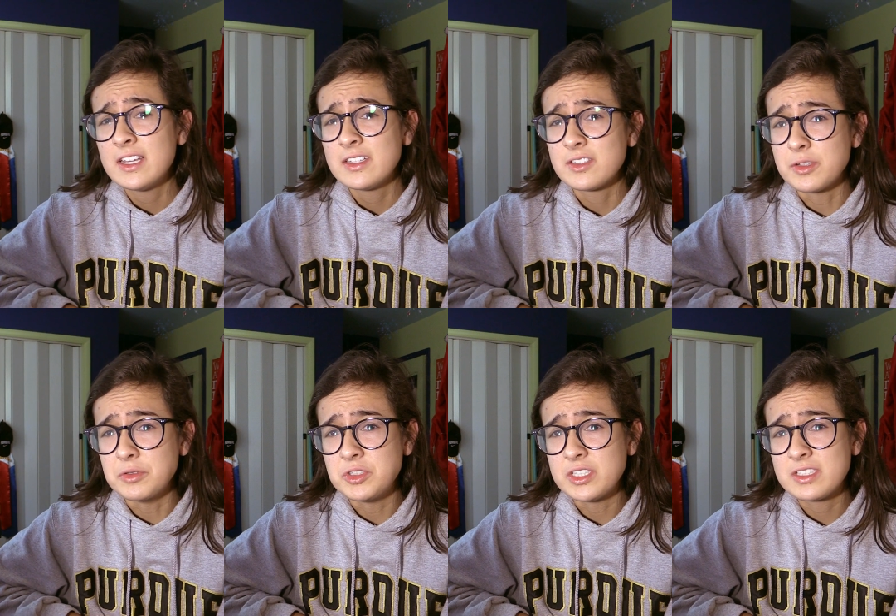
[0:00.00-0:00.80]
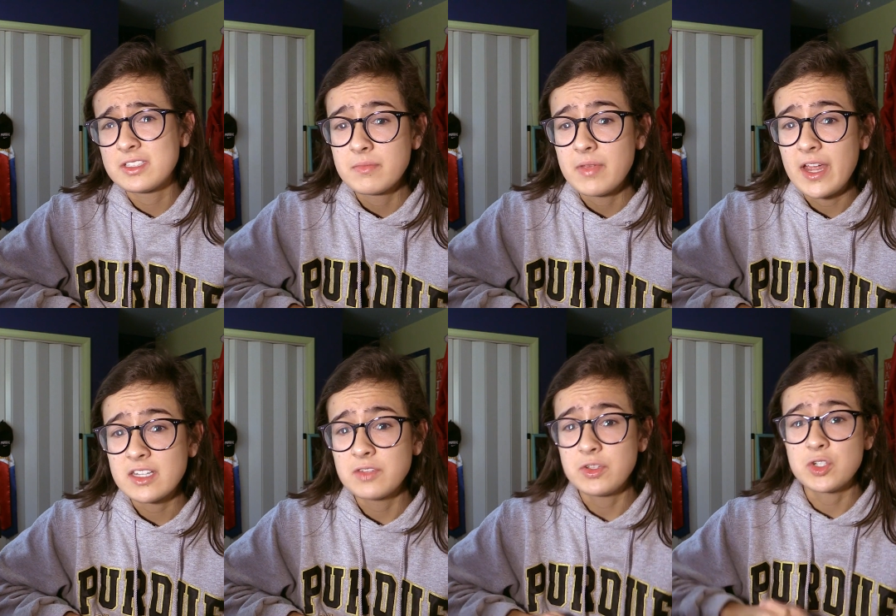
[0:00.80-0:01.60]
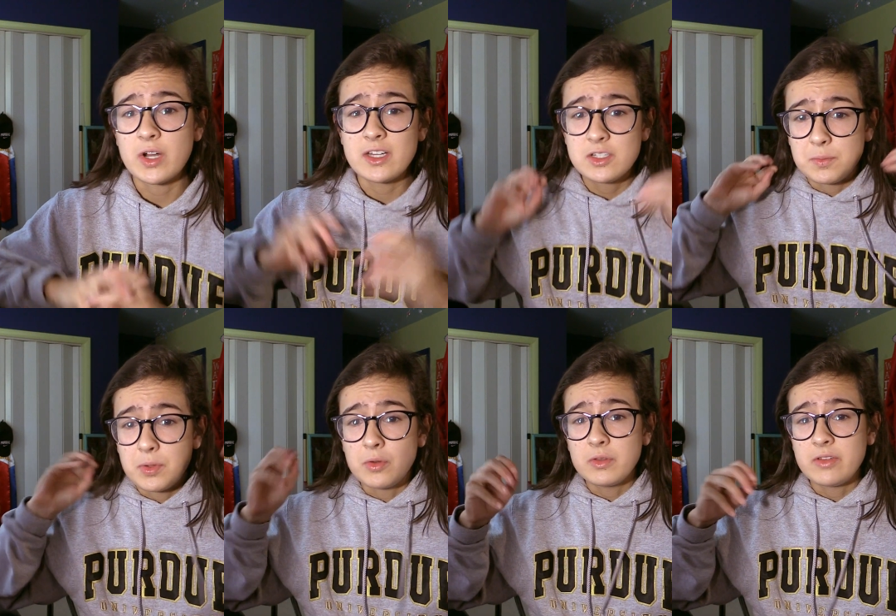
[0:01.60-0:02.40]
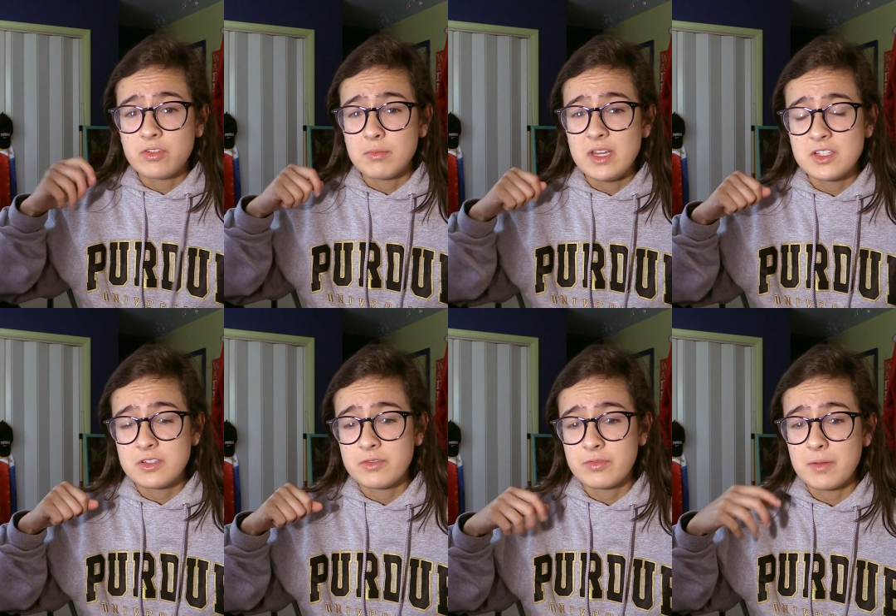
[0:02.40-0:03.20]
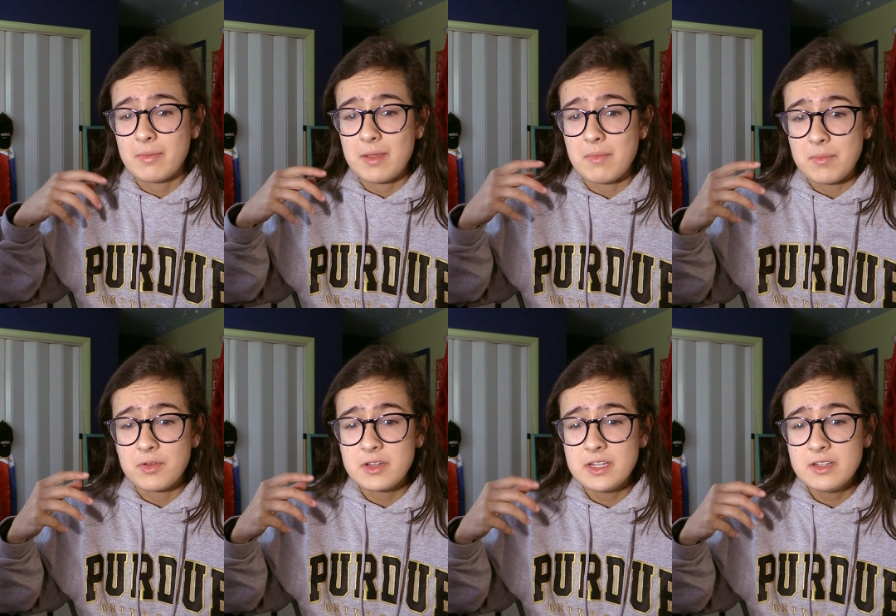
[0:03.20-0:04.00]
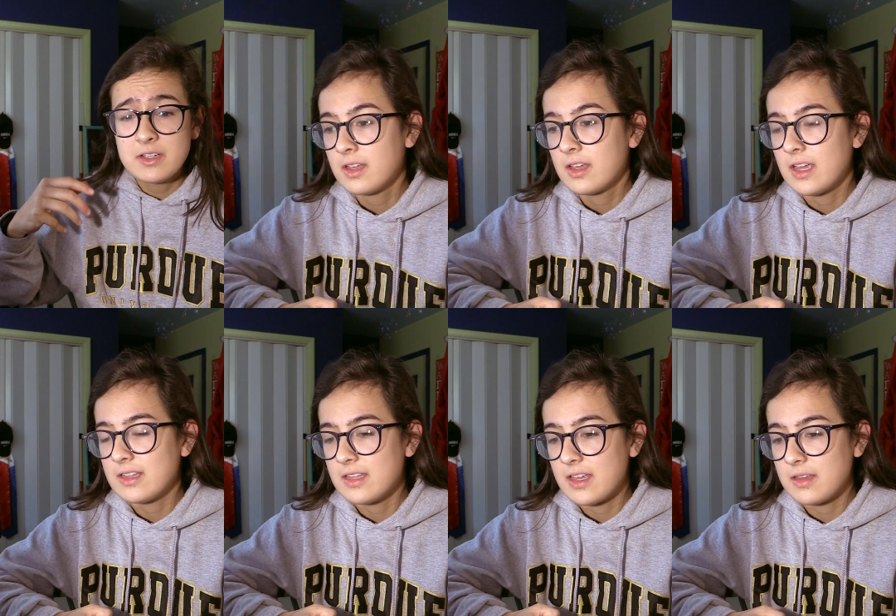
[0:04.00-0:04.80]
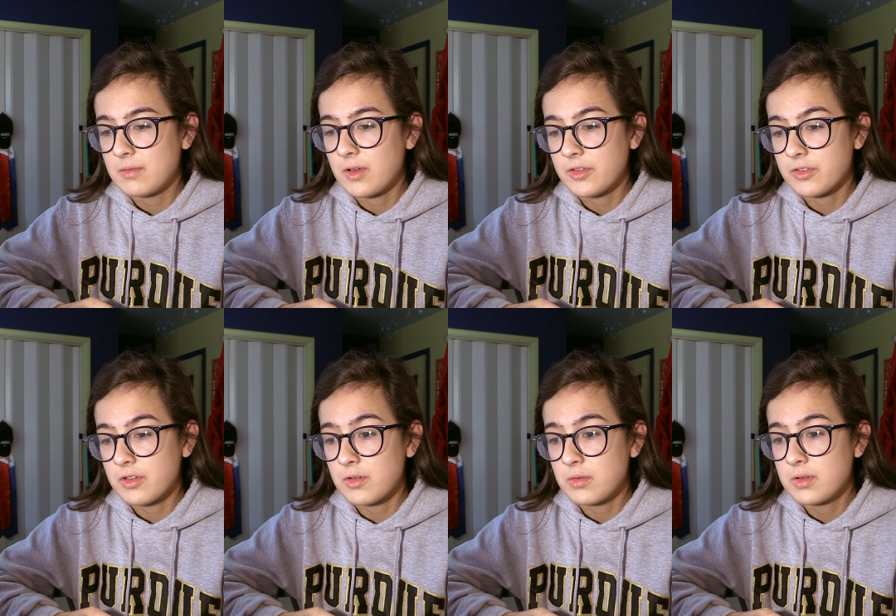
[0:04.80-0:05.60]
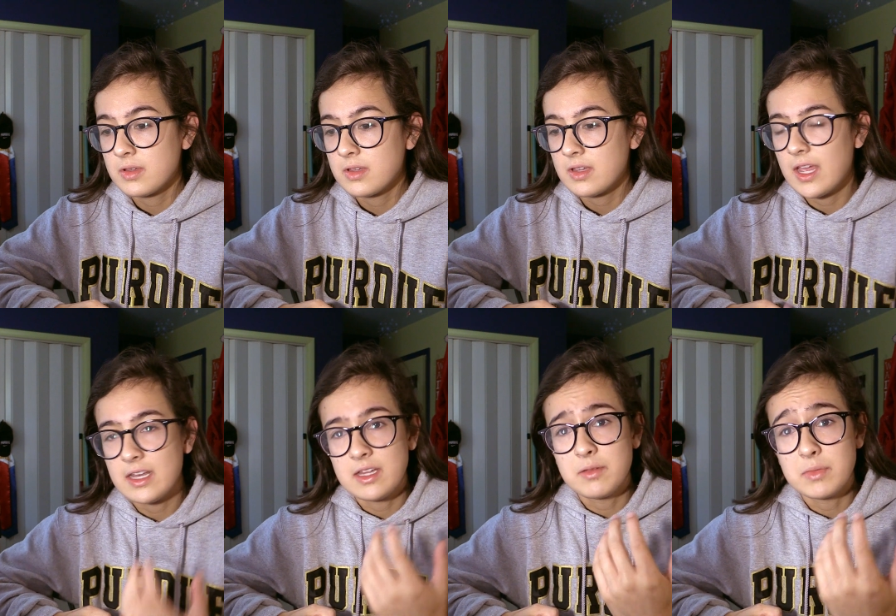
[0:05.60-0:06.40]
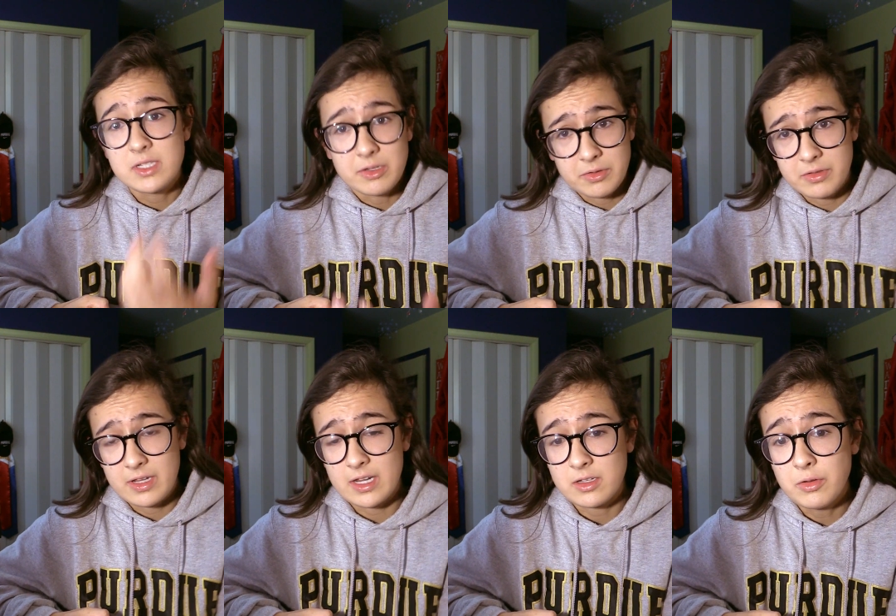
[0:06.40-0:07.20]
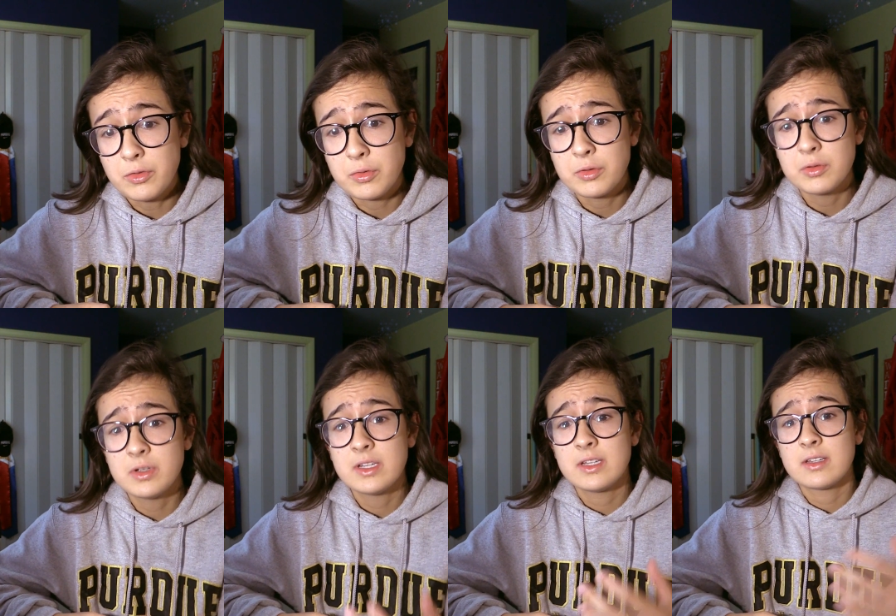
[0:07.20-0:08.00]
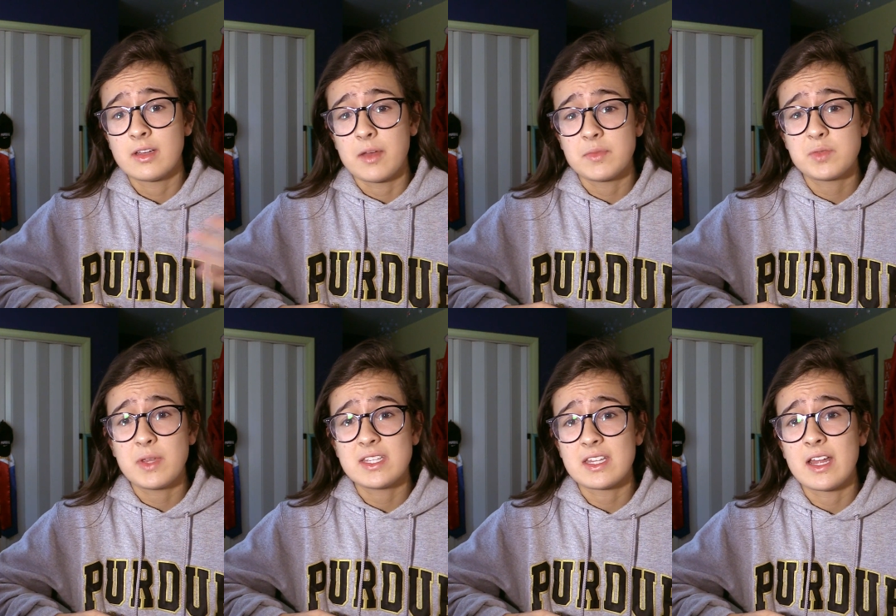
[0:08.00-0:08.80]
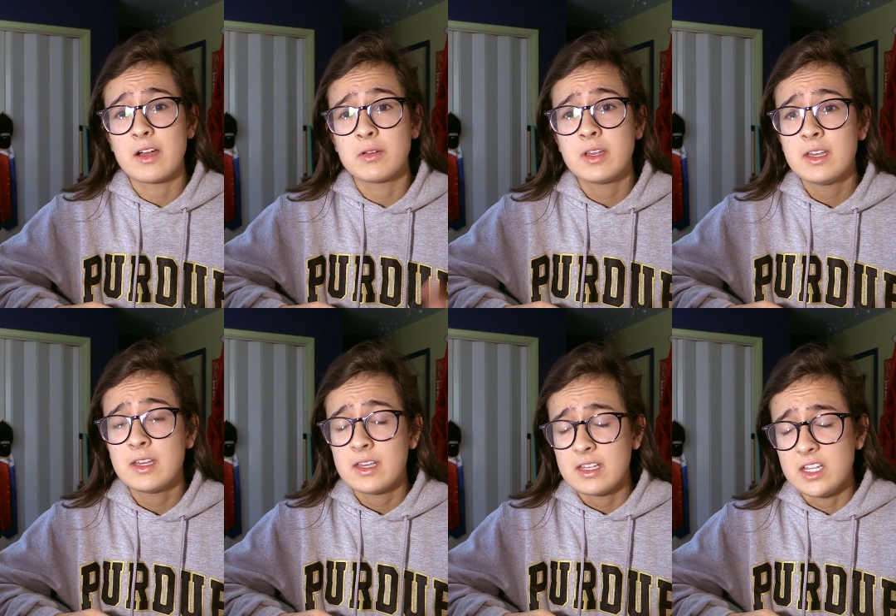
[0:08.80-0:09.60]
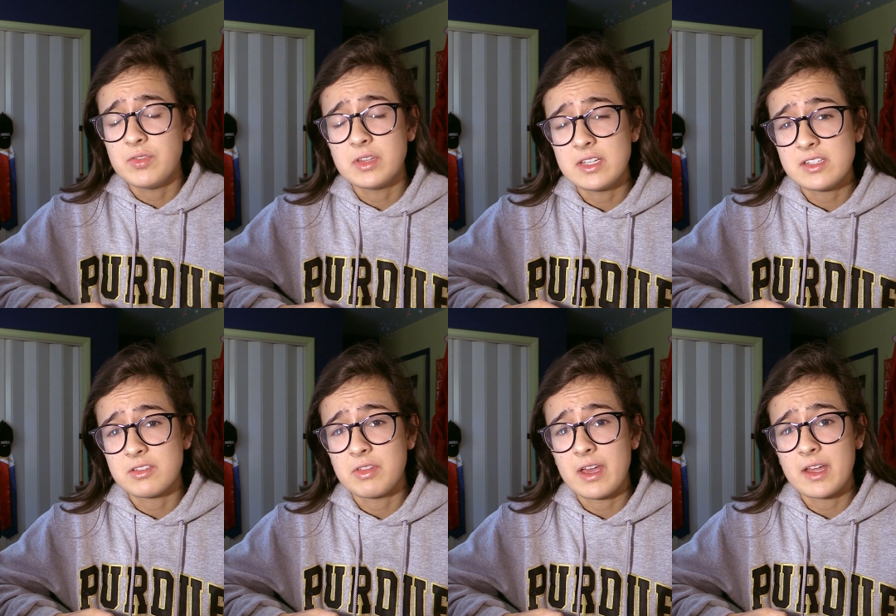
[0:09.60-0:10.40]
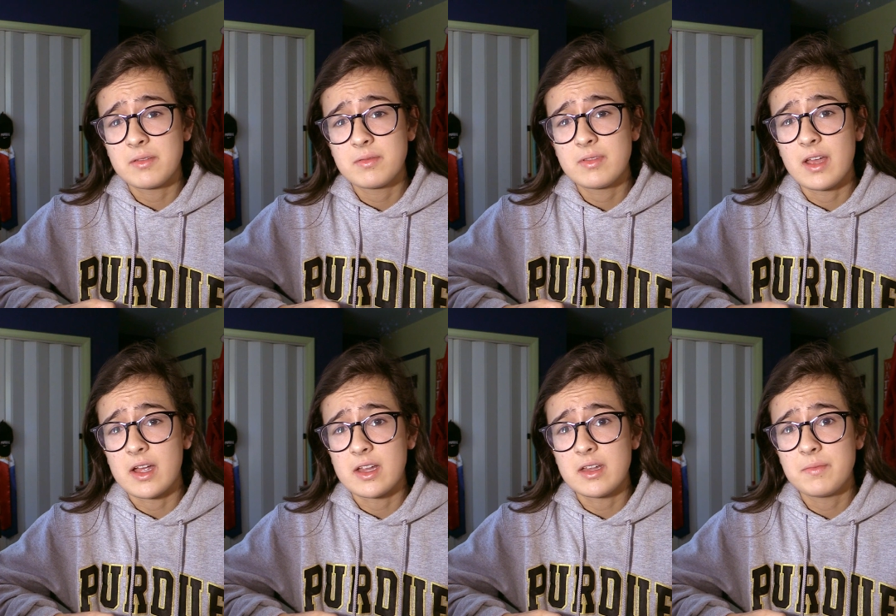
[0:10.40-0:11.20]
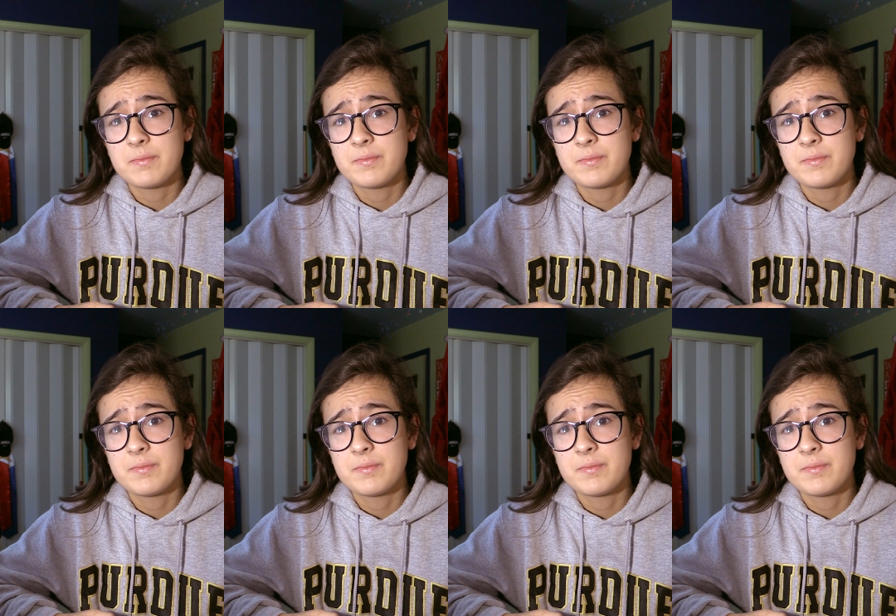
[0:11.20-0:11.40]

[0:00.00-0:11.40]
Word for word: So just actively trying to pull information from my memory and then also any material that I go through, um, space it out evenly so that I